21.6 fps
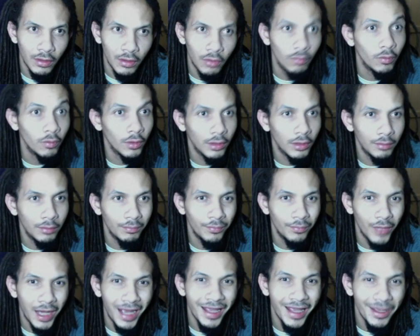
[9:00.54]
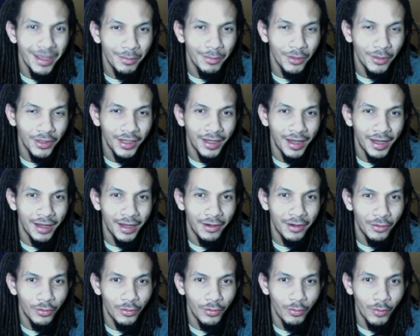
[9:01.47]
well, I am looking at it
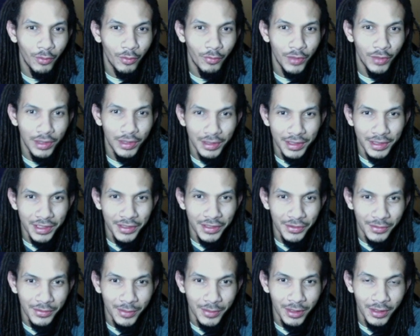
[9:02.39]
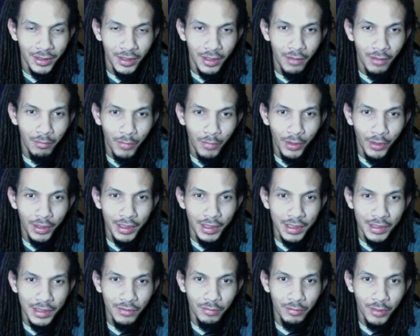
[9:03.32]
on the 1 week, excuse me, but it
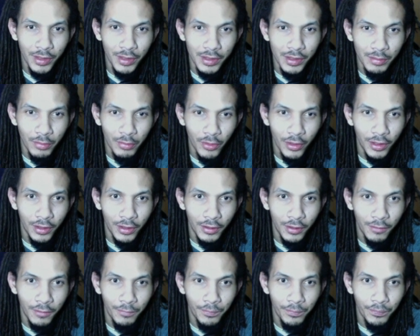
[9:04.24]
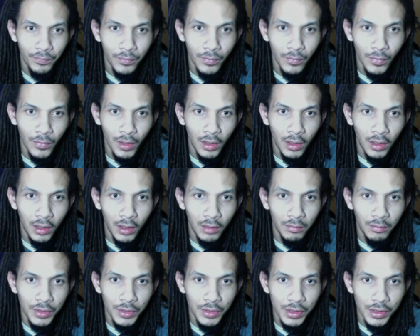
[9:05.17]
still plays a part here,
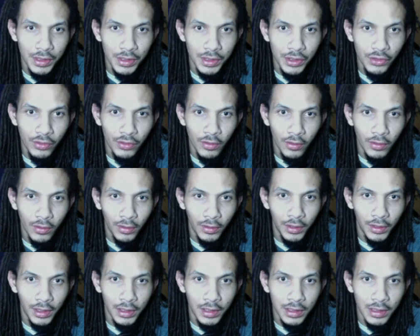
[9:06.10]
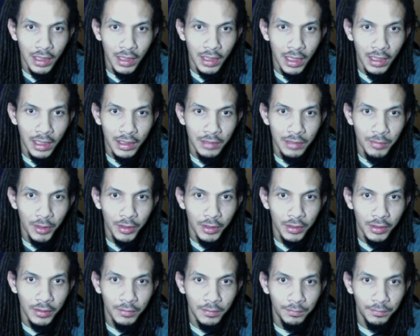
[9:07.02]
just as strongly as I expected.